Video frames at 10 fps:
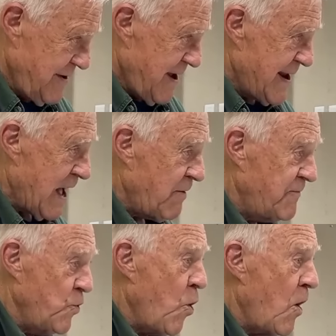And now if
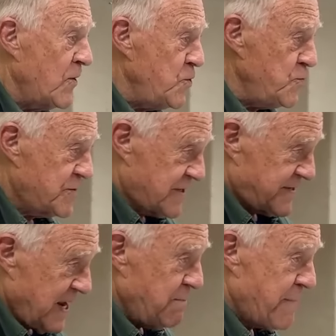you all use the
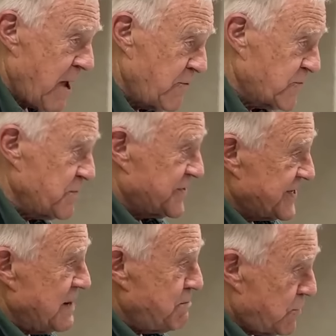same patterns from the
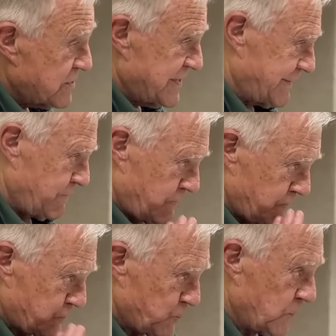same books that the art
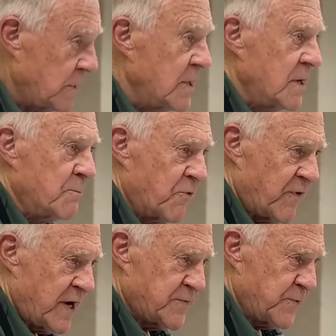store
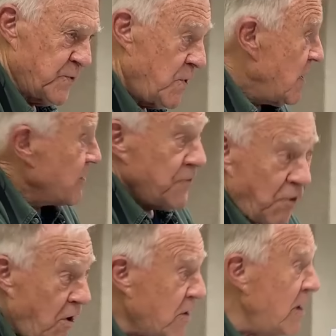provides for you, they're
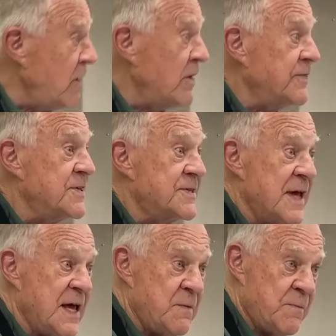all gonna look the
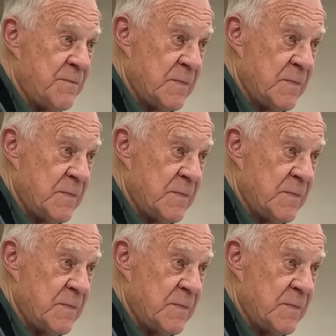same.